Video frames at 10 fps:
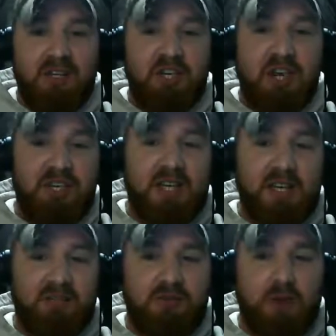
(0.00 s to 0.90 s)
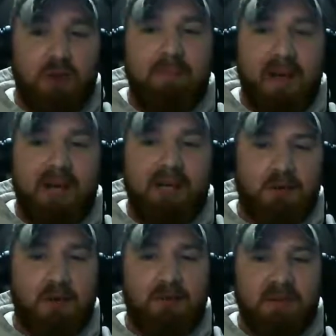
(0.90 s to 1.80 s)
She is a true
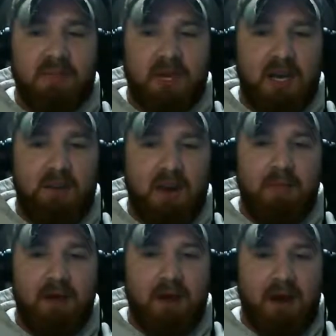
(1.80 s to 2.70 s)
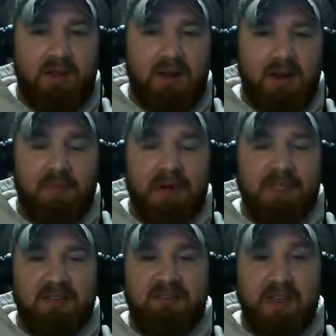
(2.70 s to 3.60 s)
ambassador of the Second Amendment, and I think a
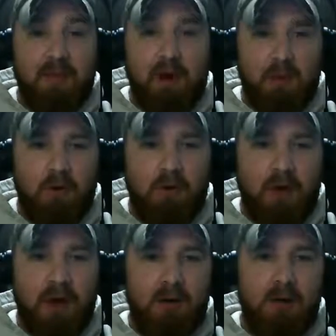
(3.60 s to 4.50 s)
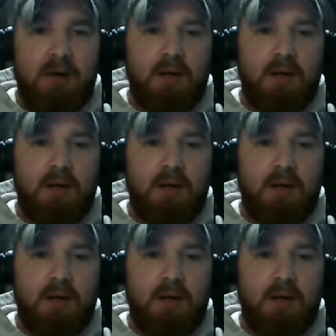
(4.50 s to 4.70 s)
positive female role model